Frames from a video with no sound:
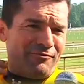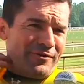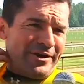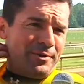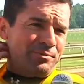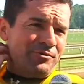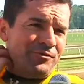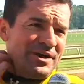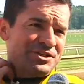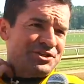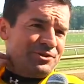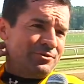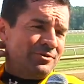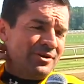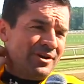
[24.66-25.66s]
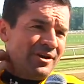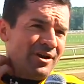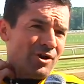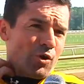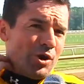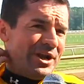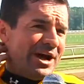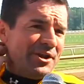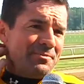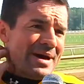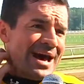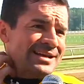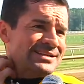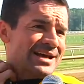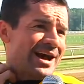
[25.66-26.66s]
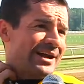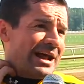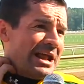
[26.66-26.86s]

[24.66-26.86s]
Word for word: very professional. Going down the backside,